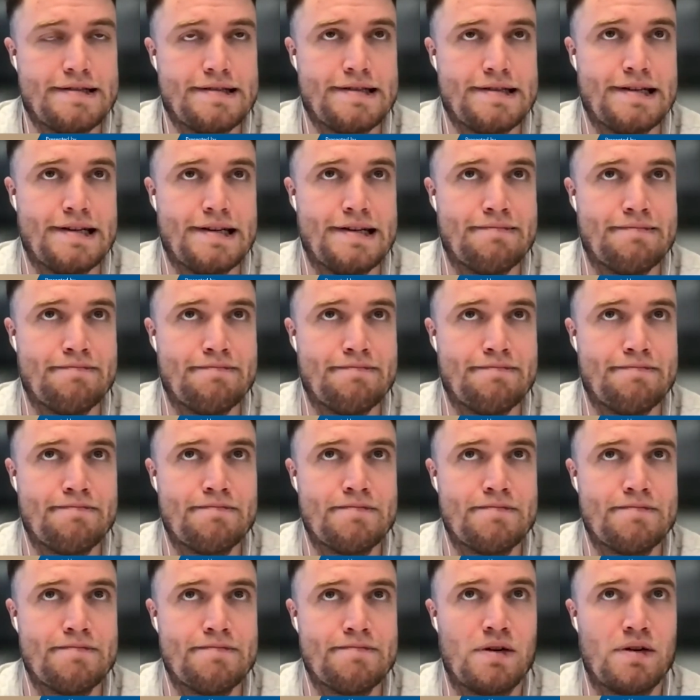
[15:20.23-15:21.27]
And
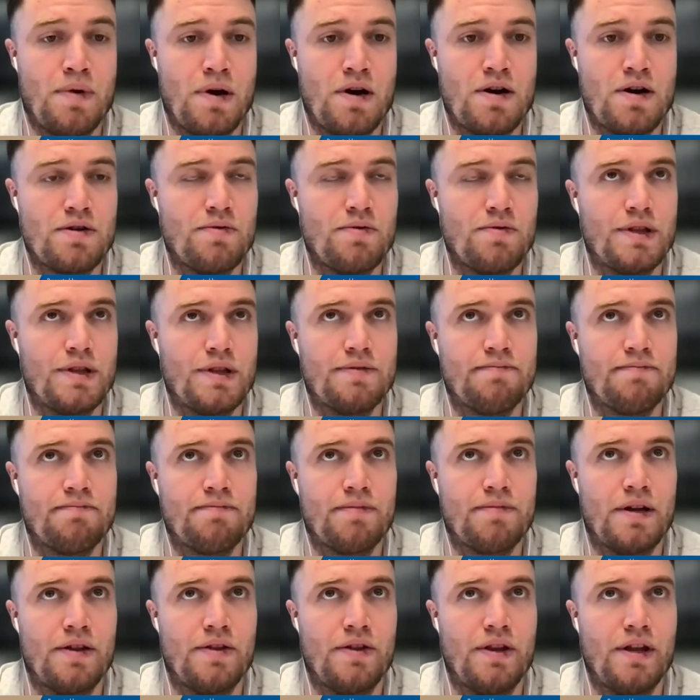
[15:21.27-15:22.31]
we partner with them,
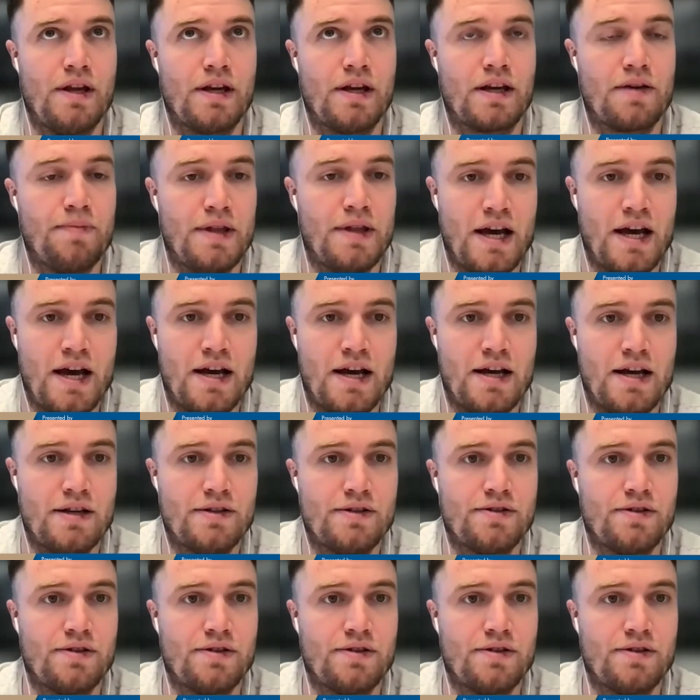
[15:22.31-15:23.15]
and it can be theirs.